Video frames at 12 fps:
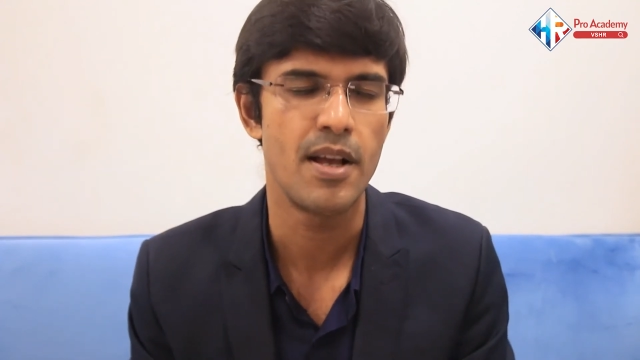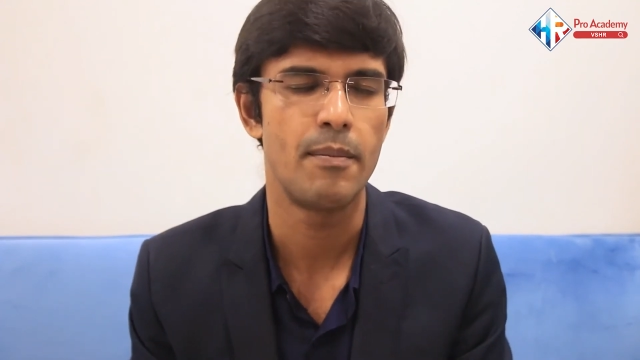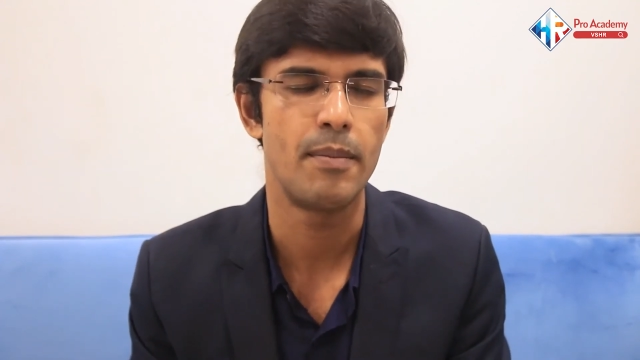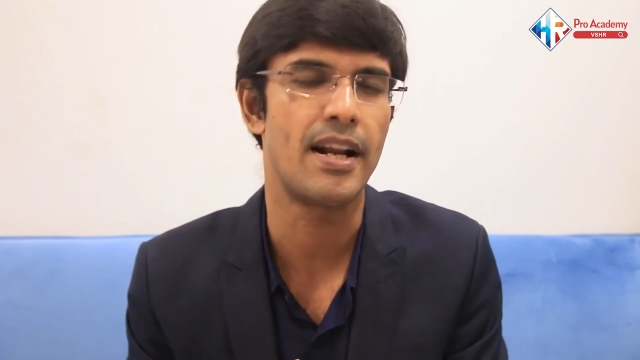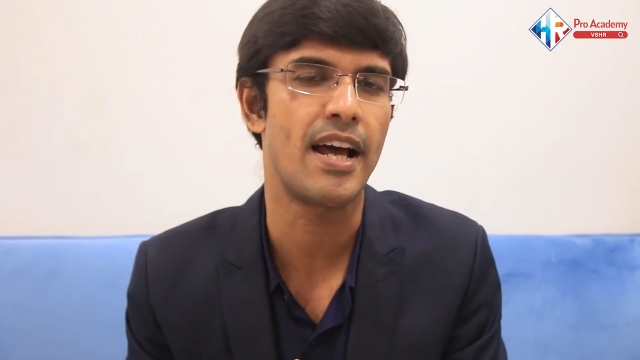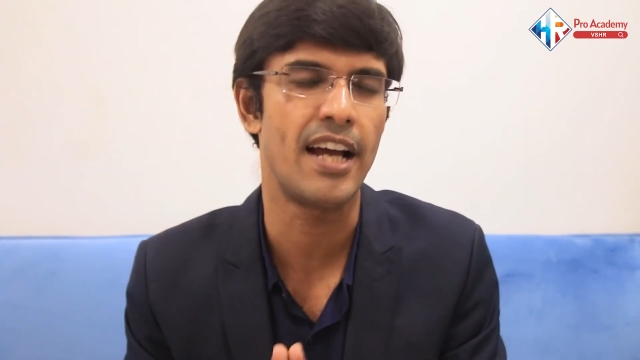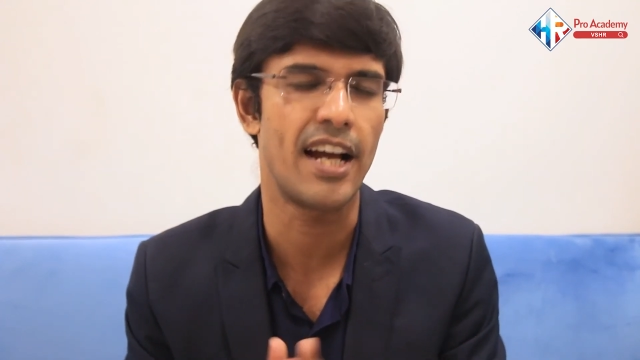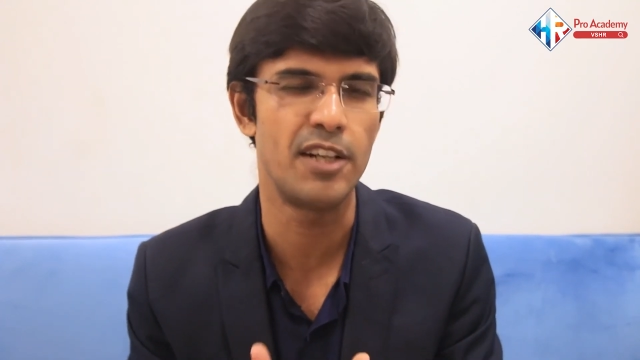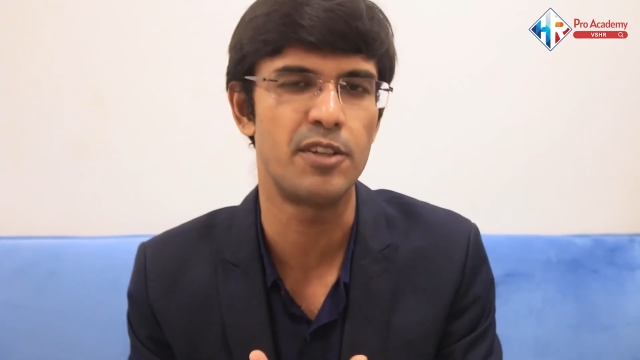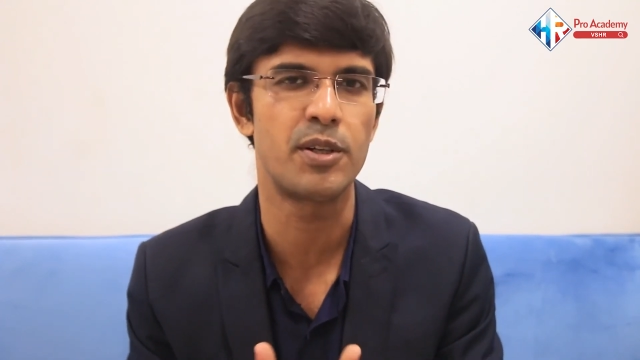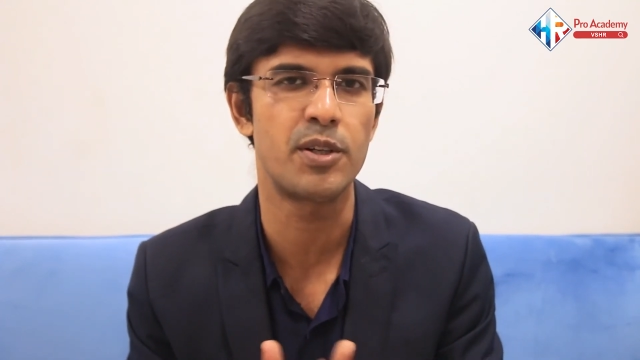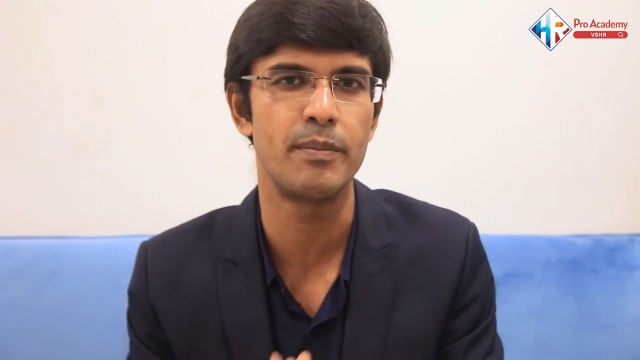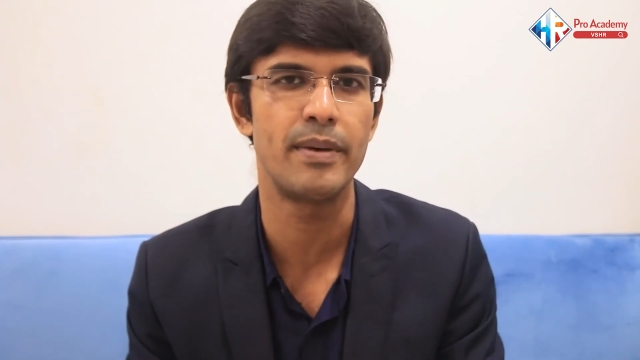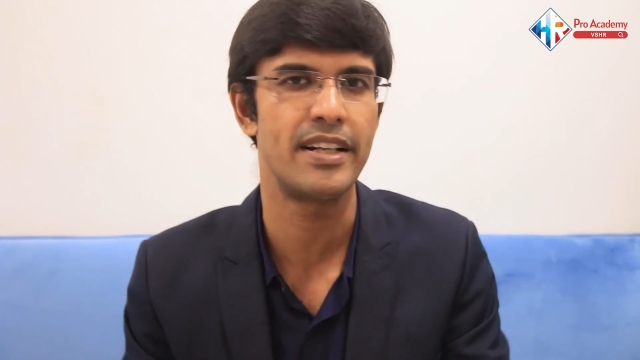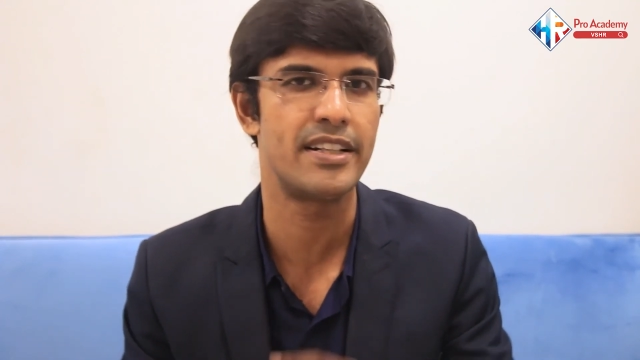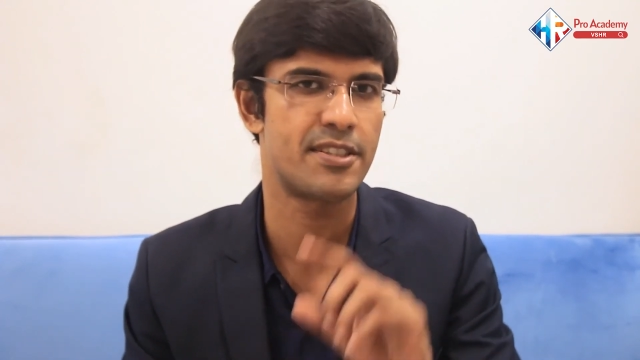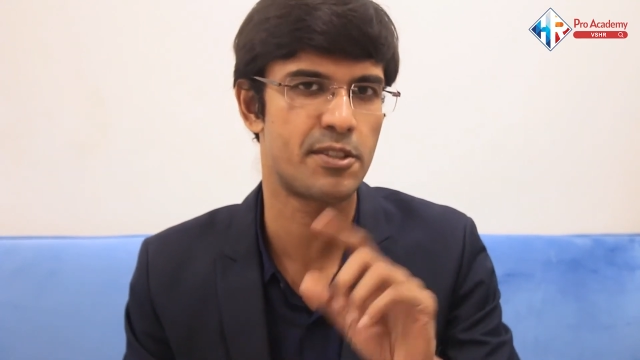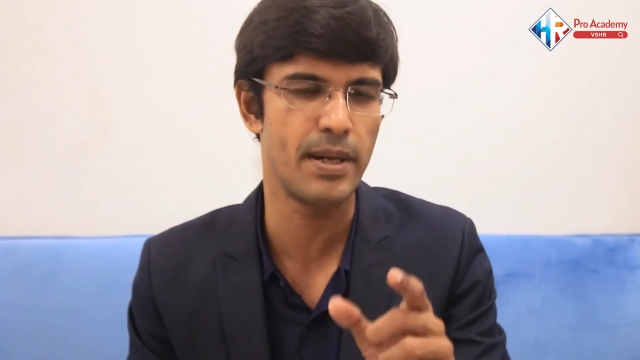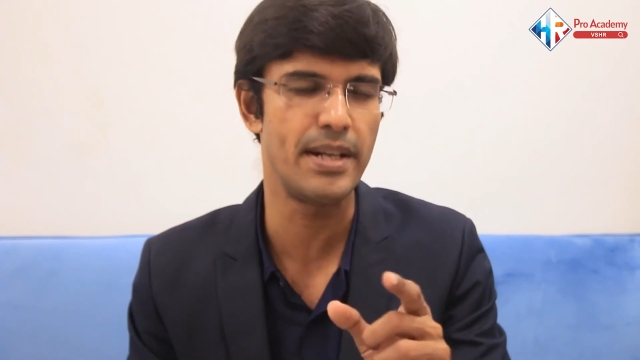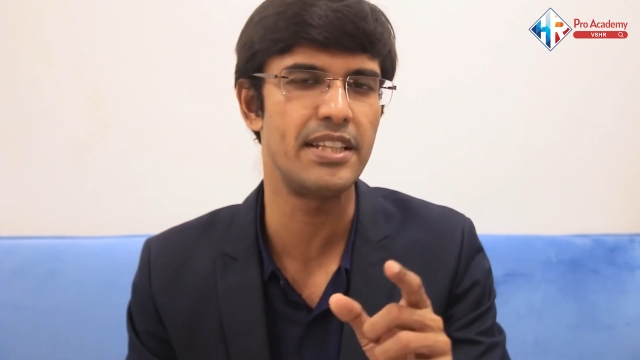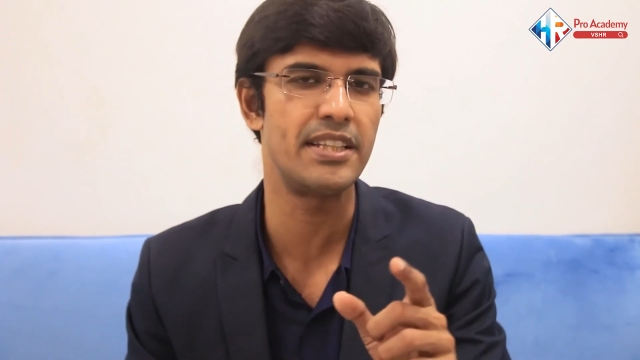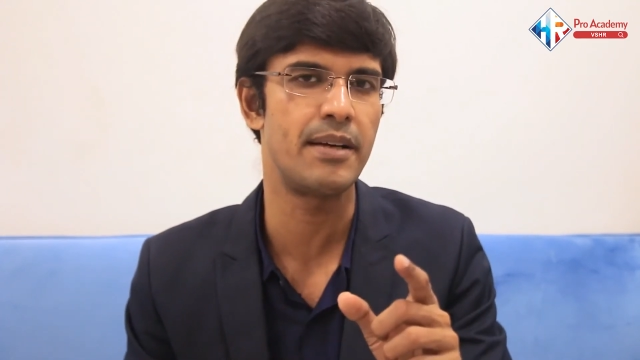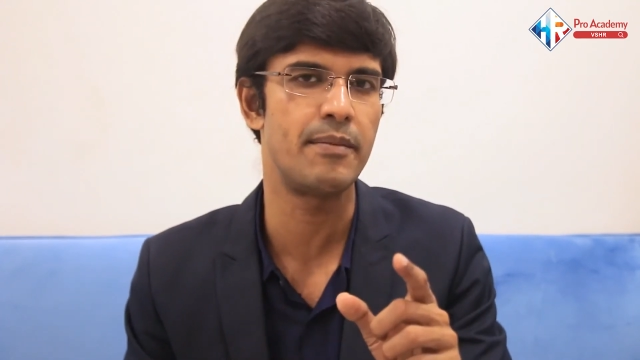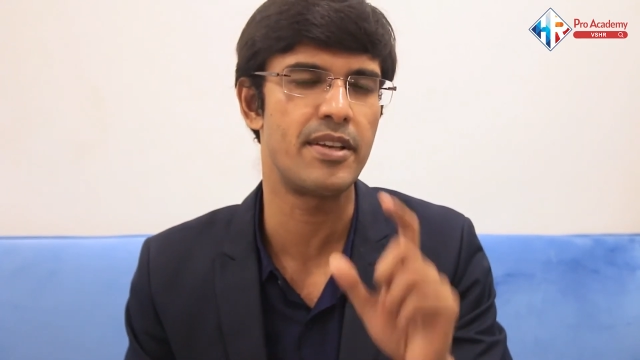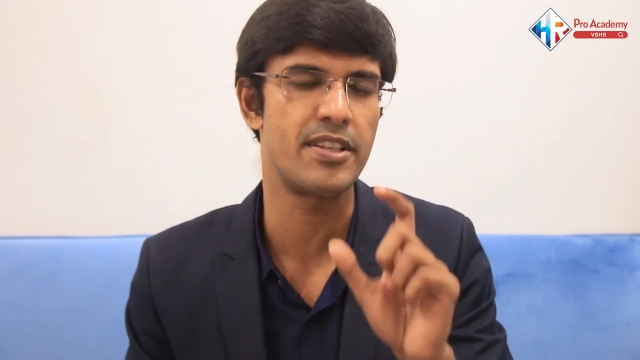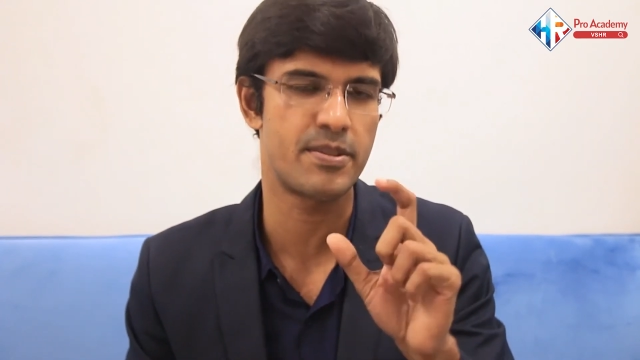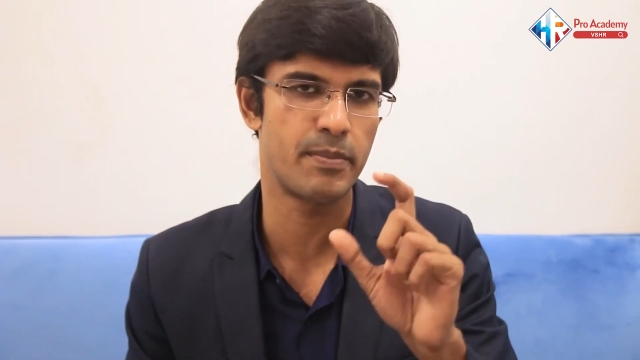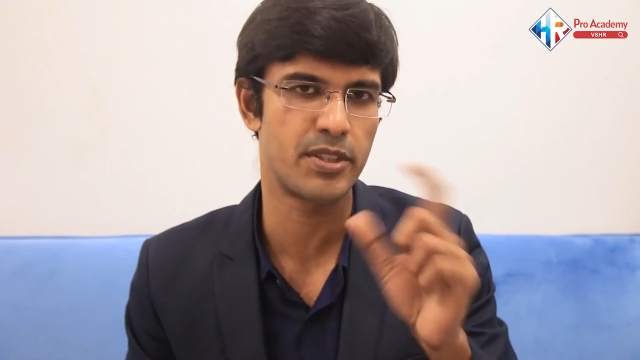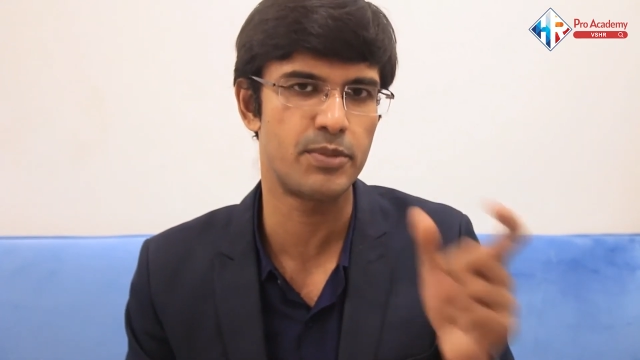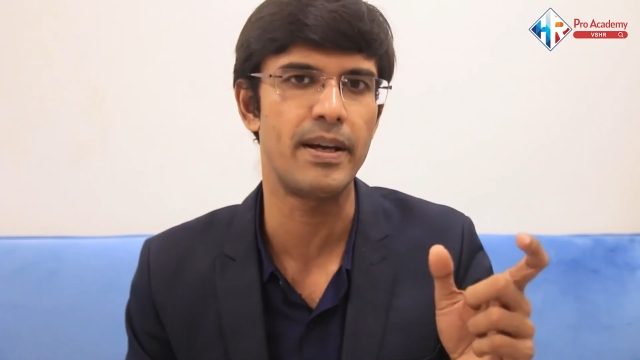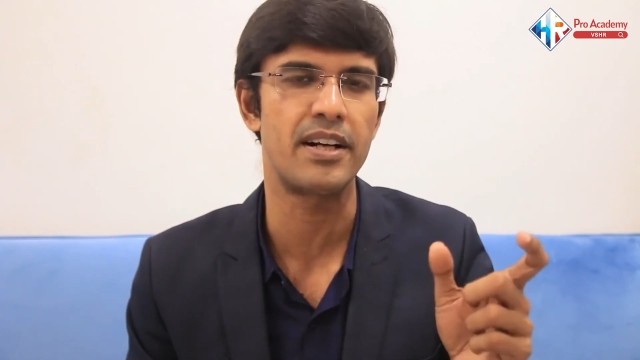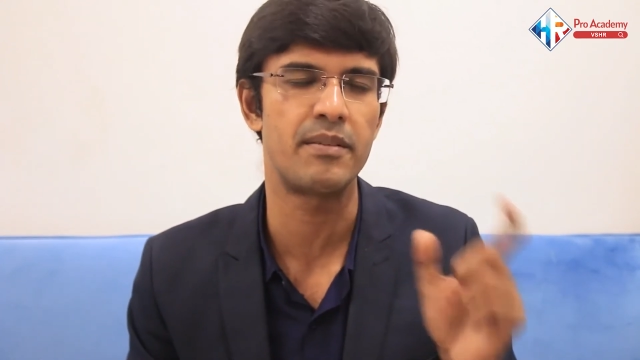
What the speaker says: But I highly recommend training them is much better